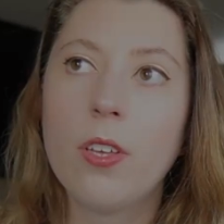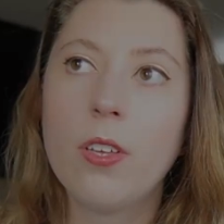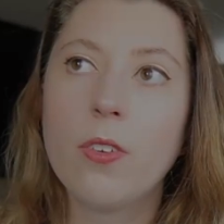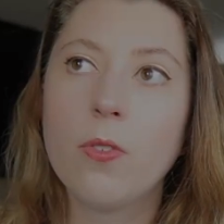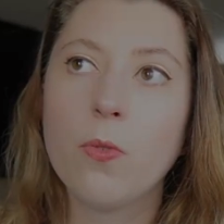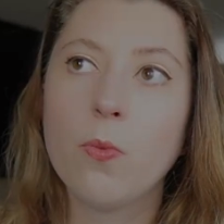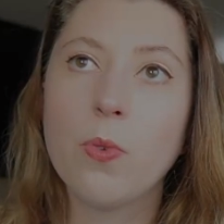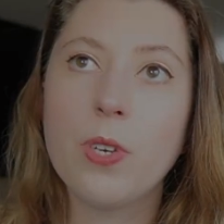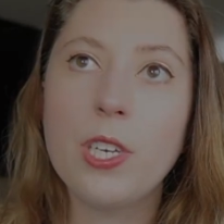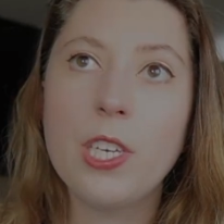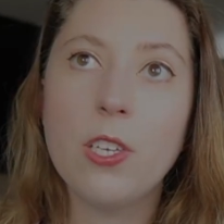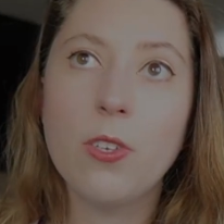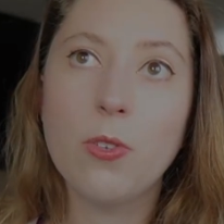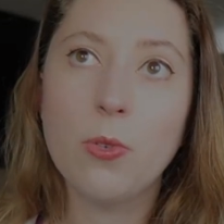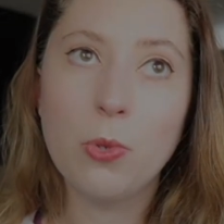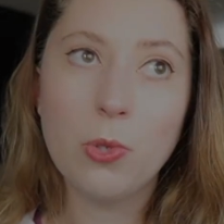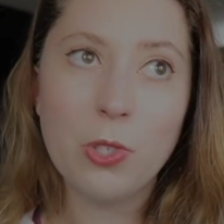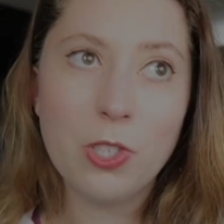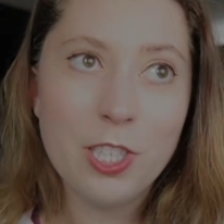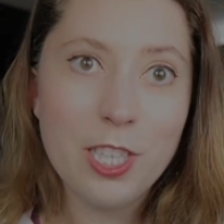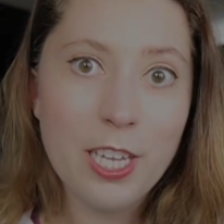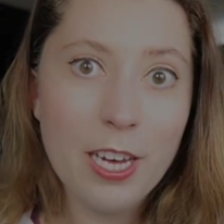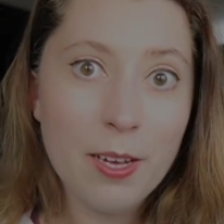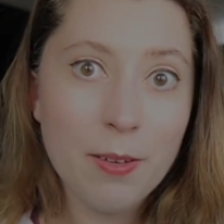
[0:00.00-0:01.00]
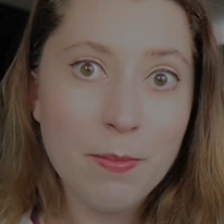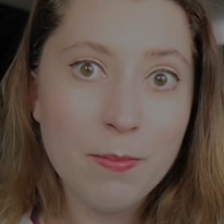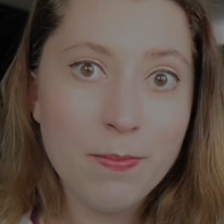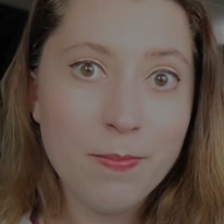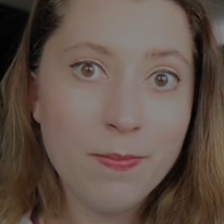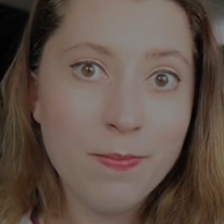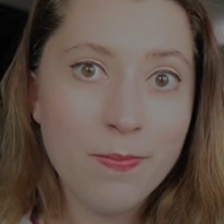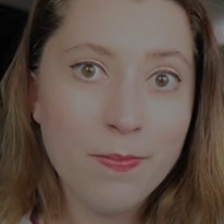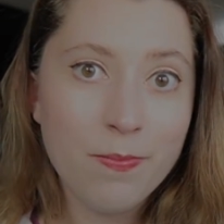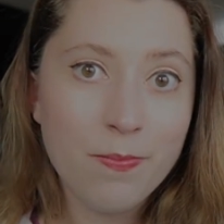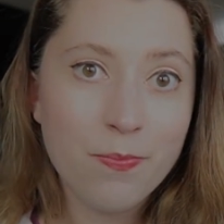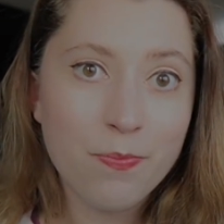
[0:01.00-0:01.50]
reuse them
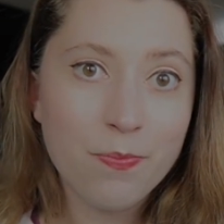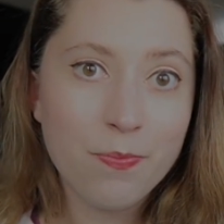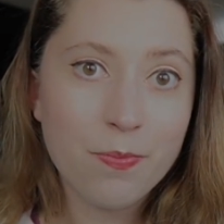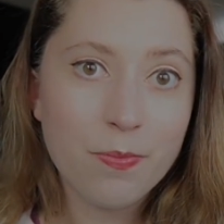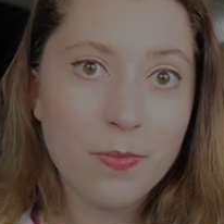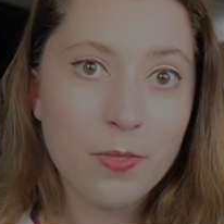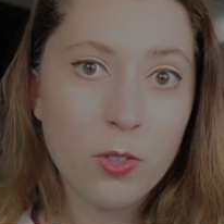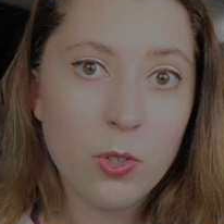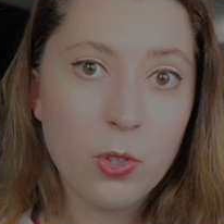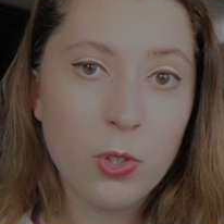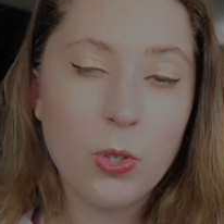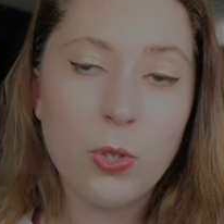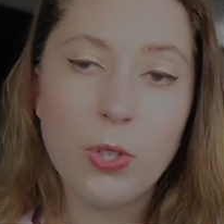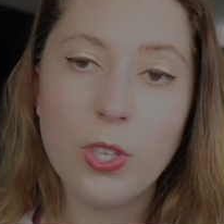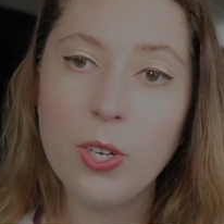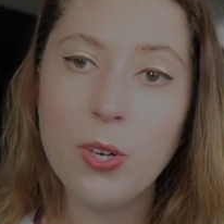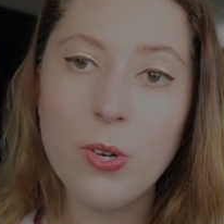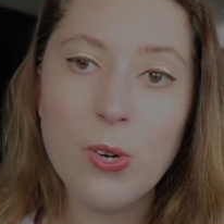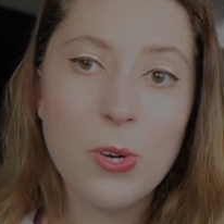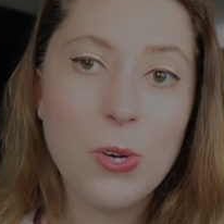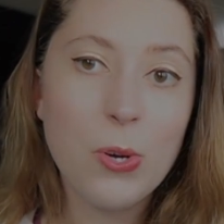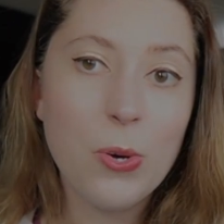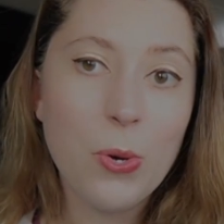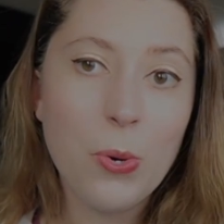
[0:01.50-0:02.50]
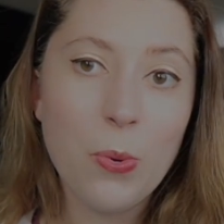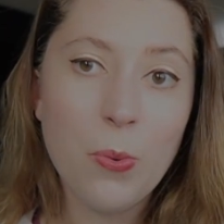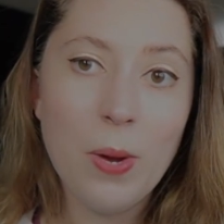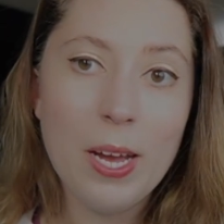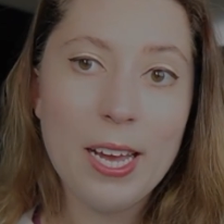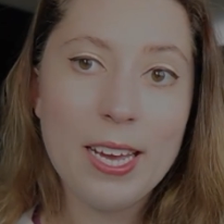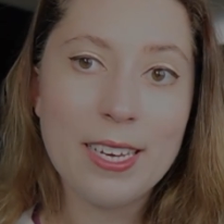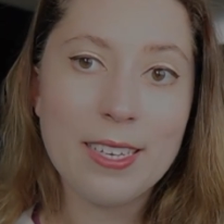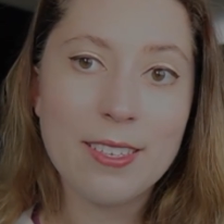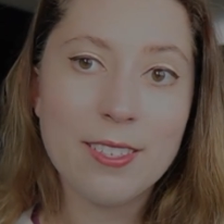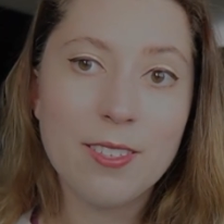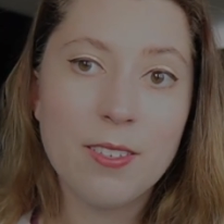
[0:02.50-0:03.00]
so they don't go to
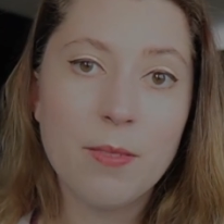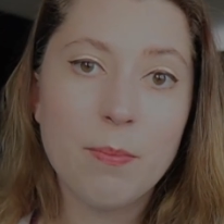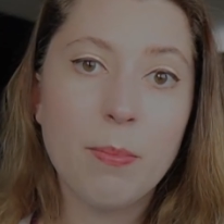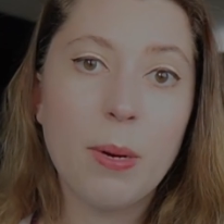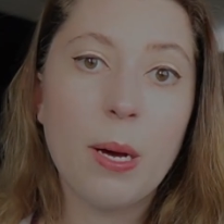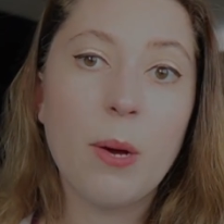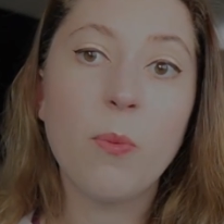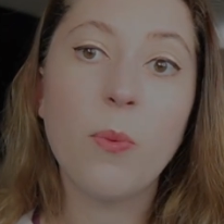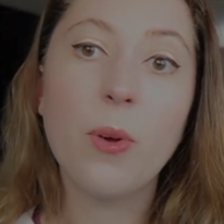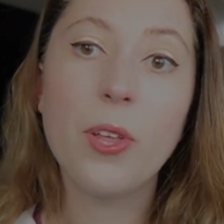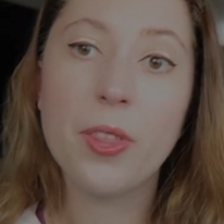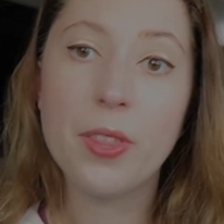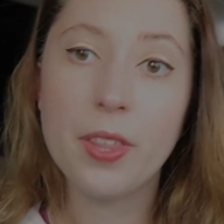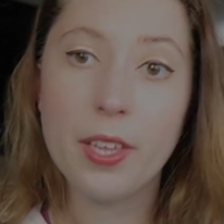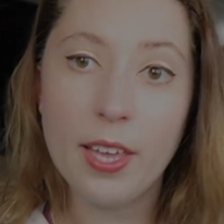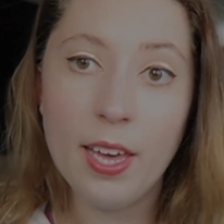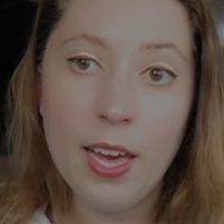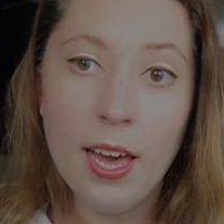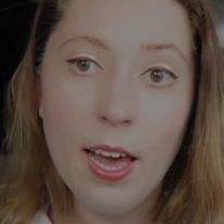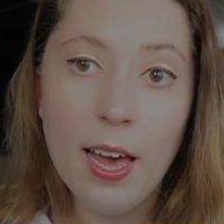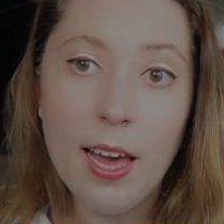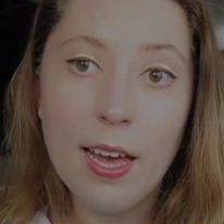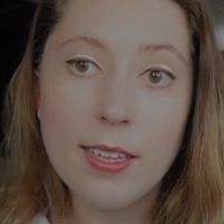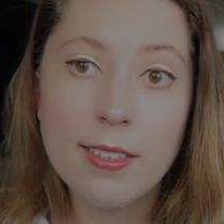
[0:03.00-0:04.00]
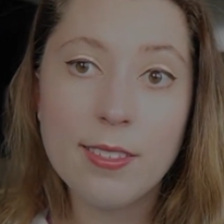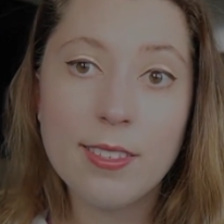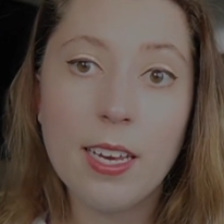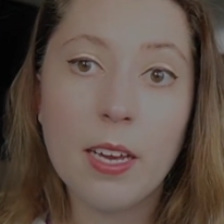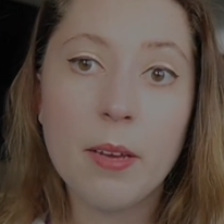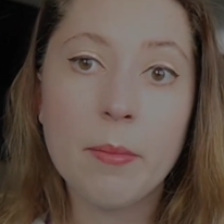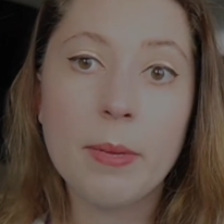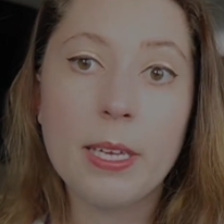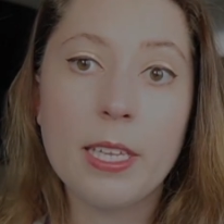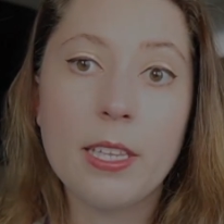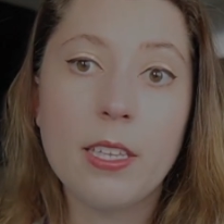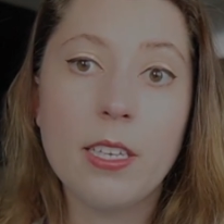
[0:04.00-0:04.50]
waste, but with the cats I
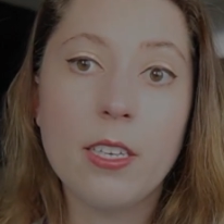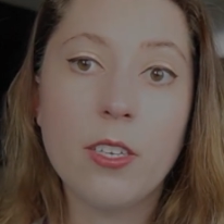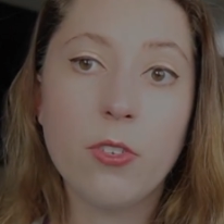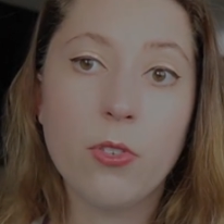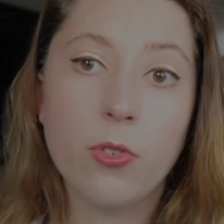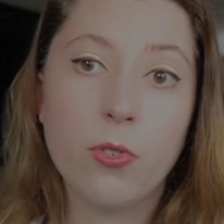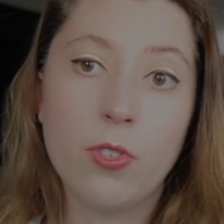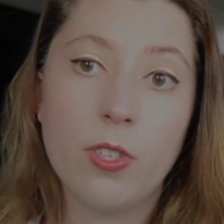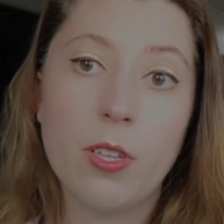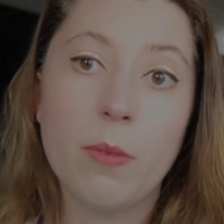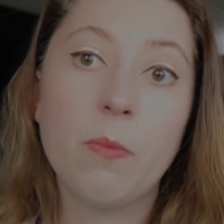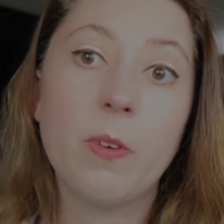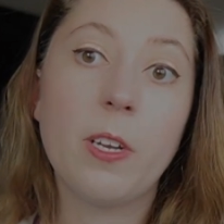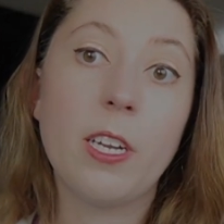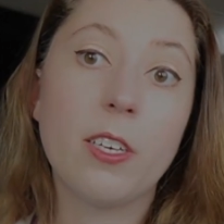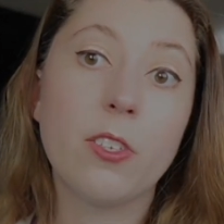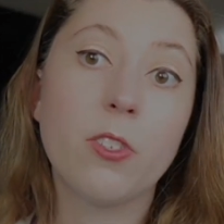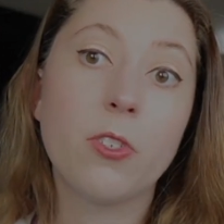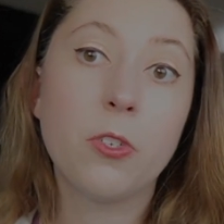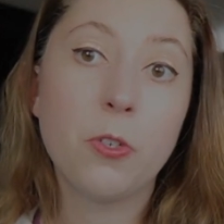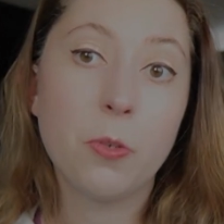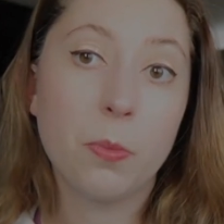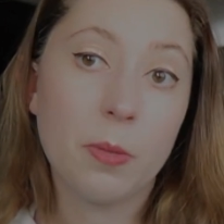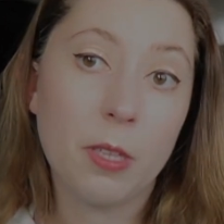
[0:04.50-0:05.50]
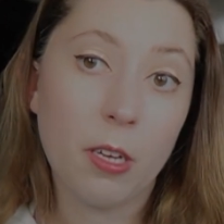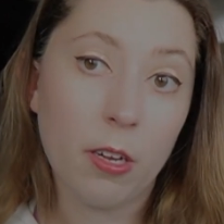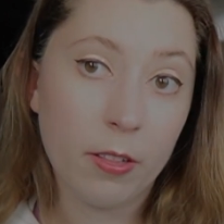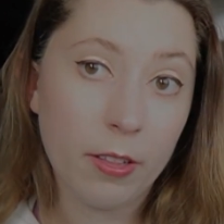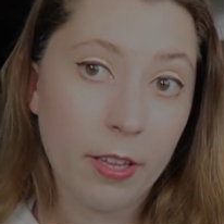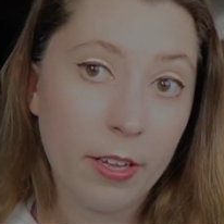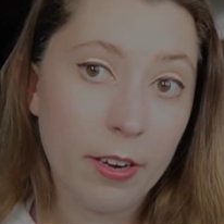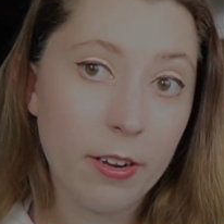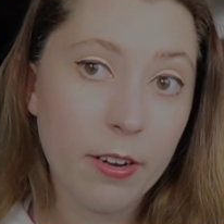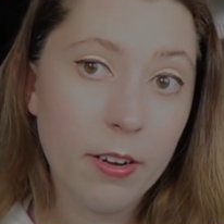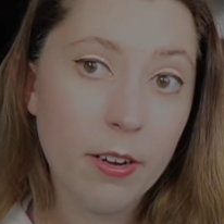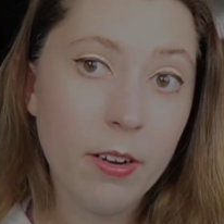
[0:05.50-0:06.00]
mainly use them when I scoop their
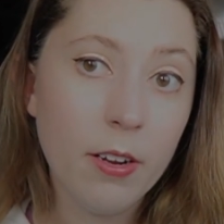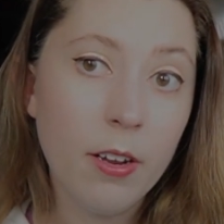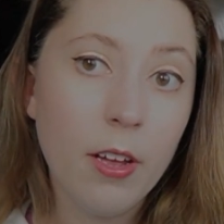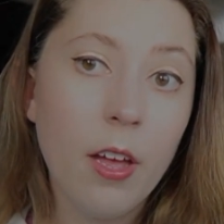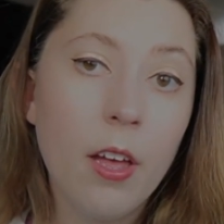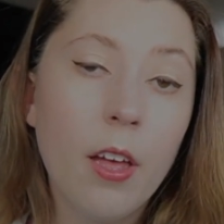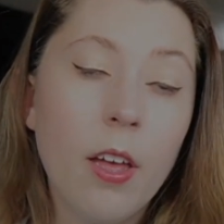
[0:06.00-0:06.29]
litter.